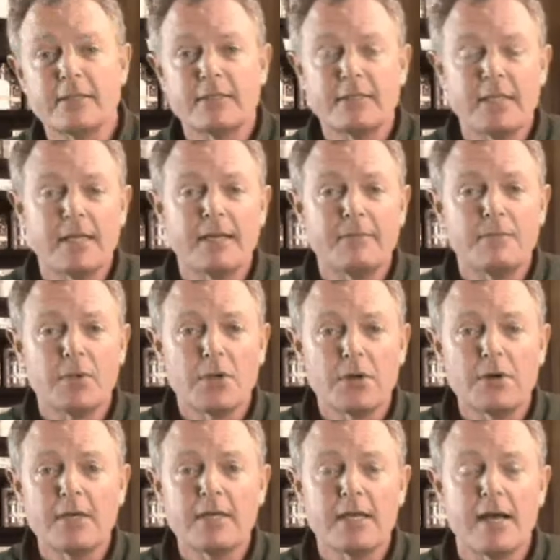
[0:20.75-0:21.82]
this
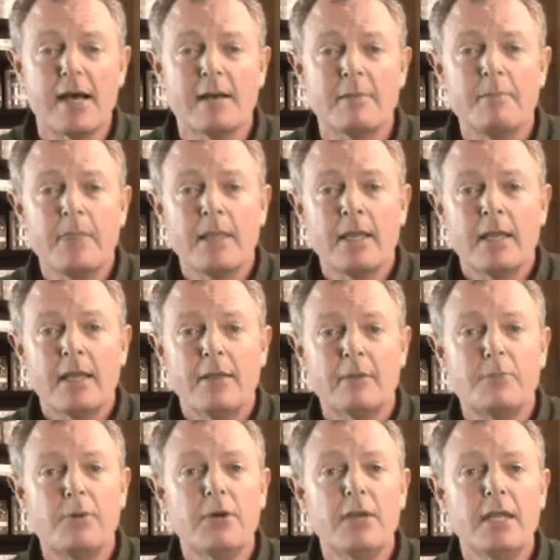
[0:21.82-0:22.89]
corn cob, and
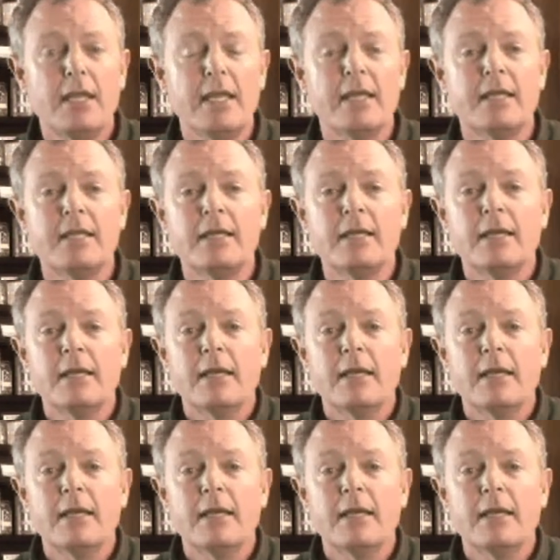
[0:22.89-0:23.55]
they're putting in